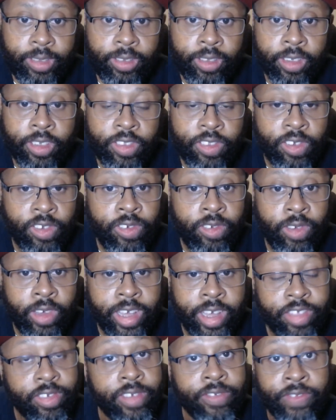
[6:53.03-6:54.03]

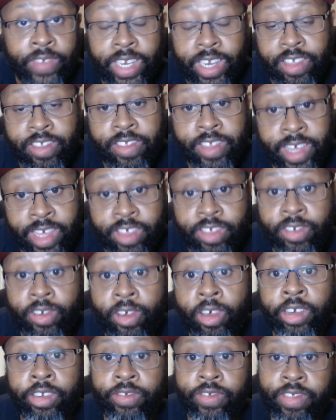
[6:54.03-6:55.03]
256
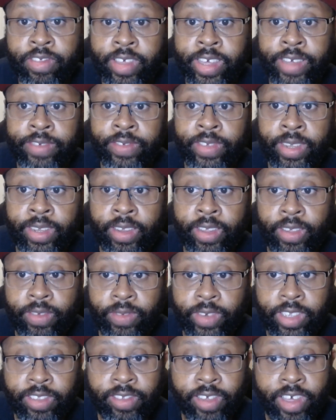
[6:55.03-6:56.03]
yards receiving
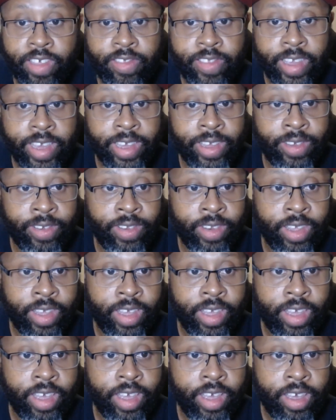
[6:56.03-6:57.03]
with a touchdown.
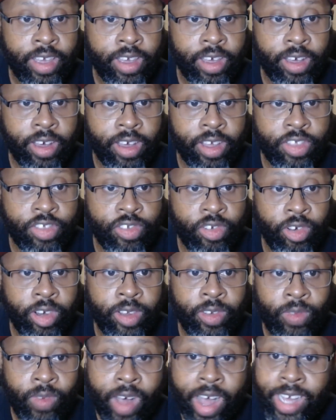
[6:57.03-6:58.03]
Uh,
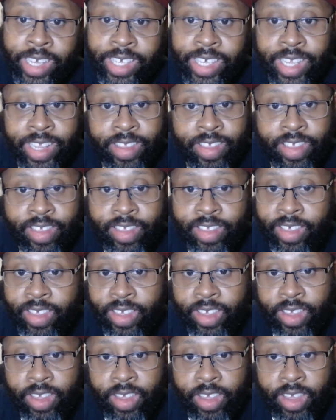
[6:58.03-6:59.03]
Jordan Watkins,
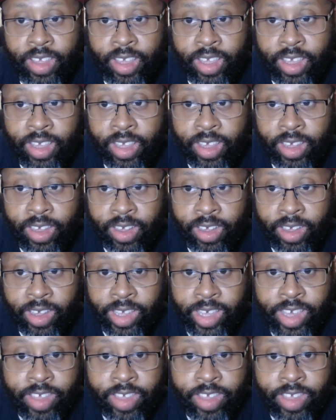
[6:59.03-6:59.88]
uh, he's